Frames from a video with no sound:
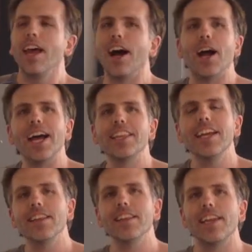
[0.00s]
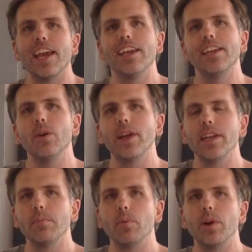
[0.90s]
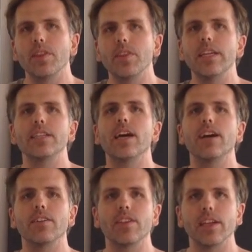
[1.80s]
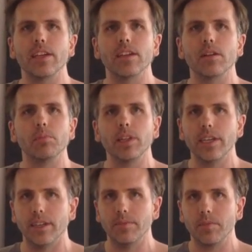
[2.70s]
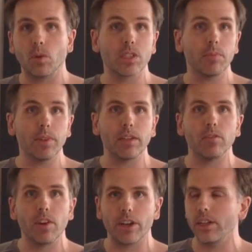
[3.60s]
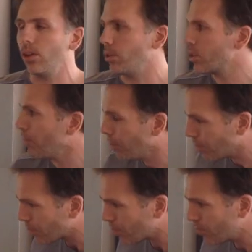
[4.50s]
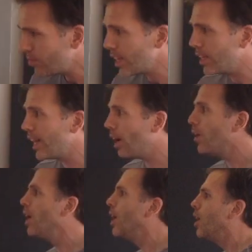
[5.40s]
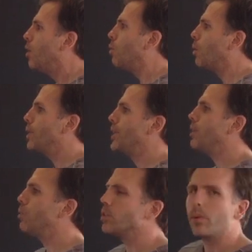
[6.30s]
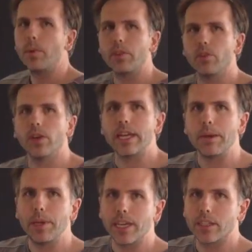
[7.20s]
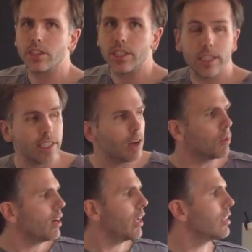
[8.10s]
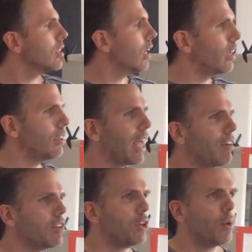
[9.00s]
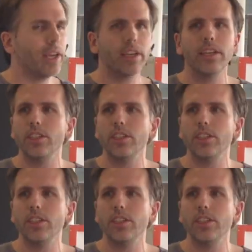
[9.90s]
At the end of the day, you end up with the entire thing completed, or something very close. Now, what we did was we went through a naming exercise. Now we're at Avenue Inc.